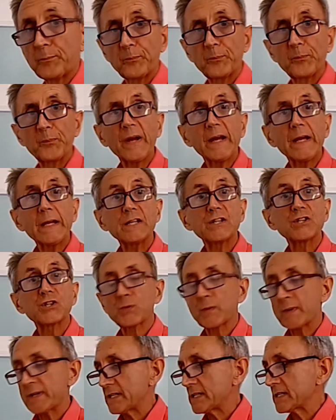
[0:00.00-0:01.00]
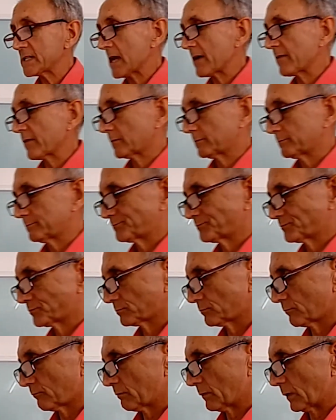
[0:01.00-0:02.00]
Page 27,
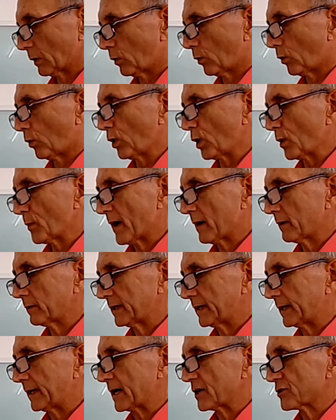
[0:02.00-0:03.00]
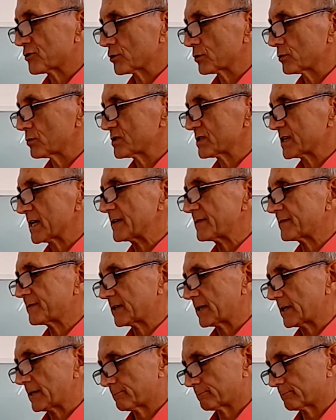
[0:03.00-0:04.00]
all about electrical safety.